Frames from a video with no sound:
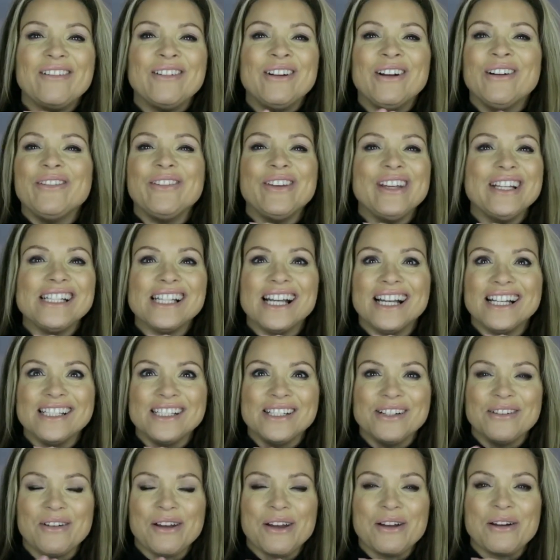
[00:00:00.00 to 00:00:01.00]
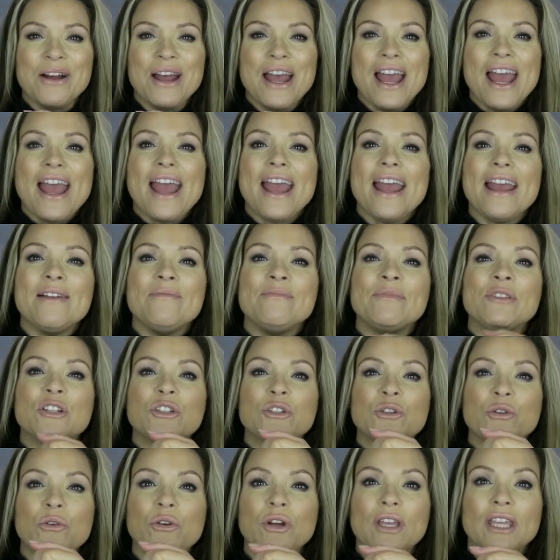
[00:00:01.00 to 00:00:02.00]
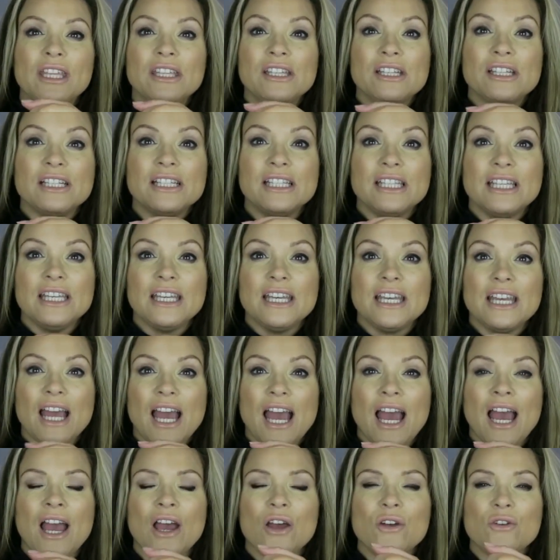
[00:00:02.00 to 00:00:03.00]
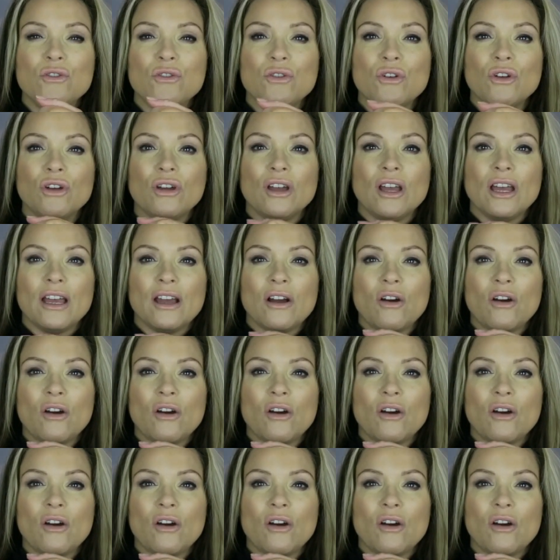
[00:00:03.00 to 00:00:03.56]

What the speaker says: not baked down in oil. So can you see how,